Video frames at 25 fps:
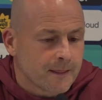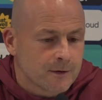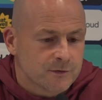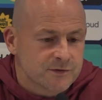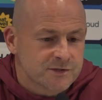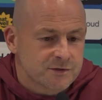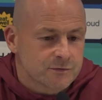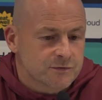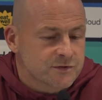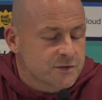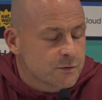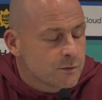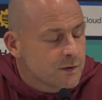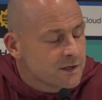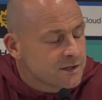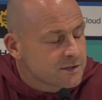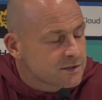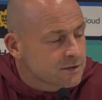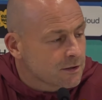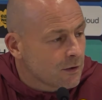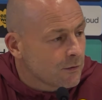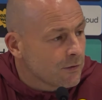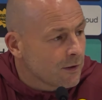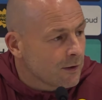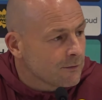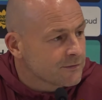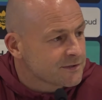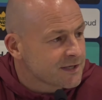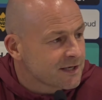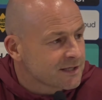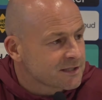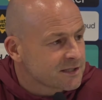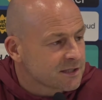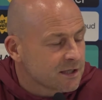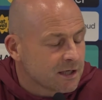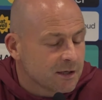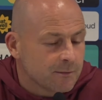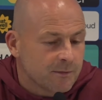until 2 weeks ago that I was
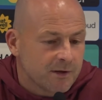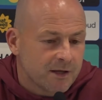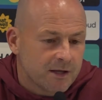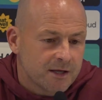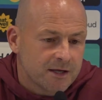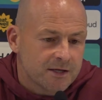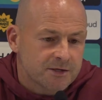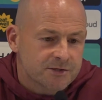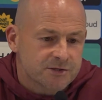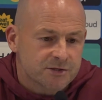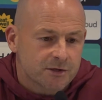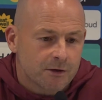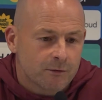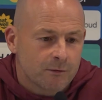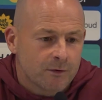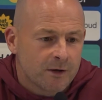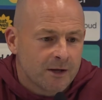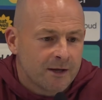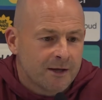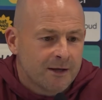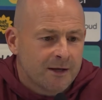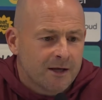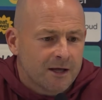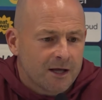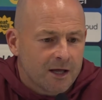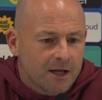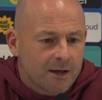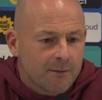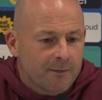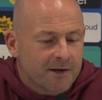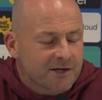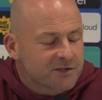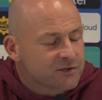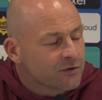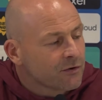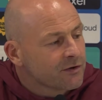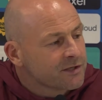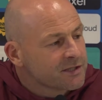actually going to be here. So yeah,
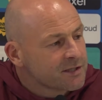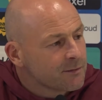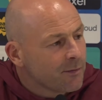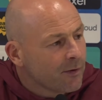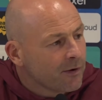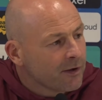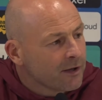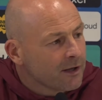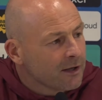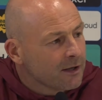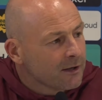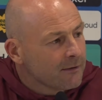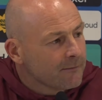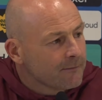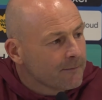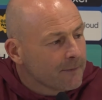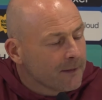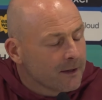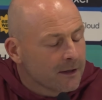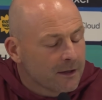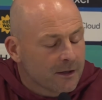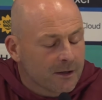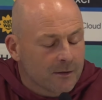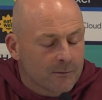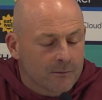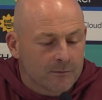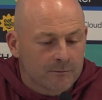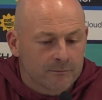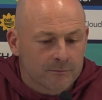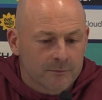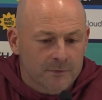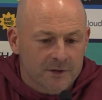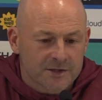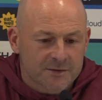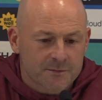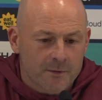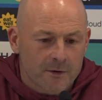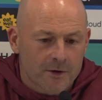I'm excited by it.
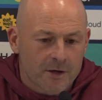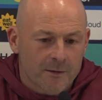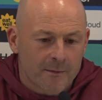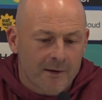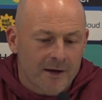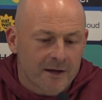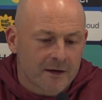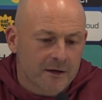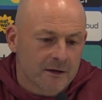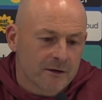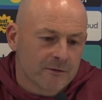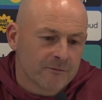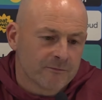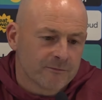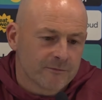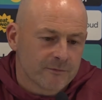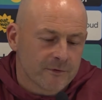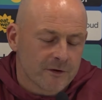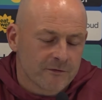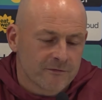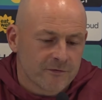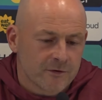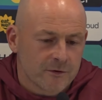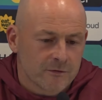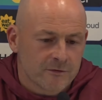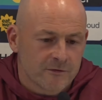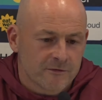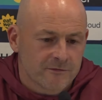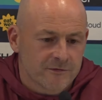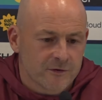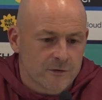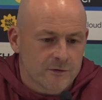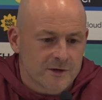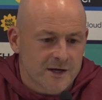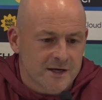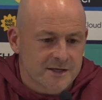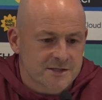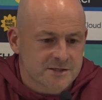I spoke about it a
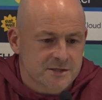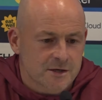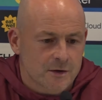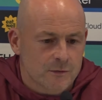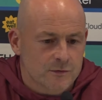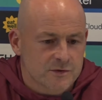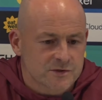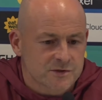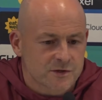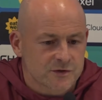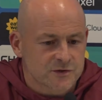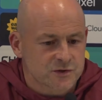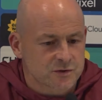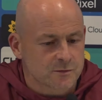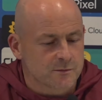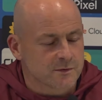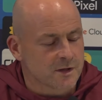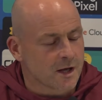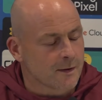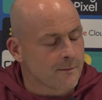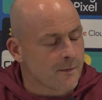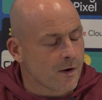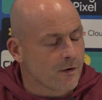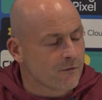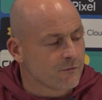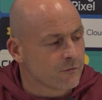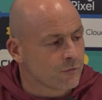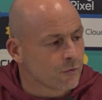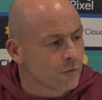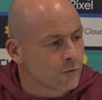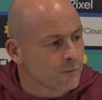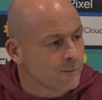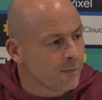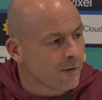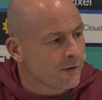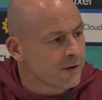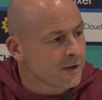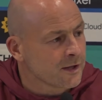few days ago. It's not something that I'm
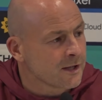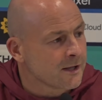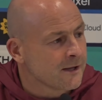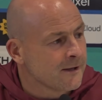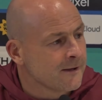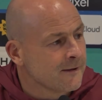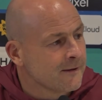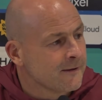overawed by.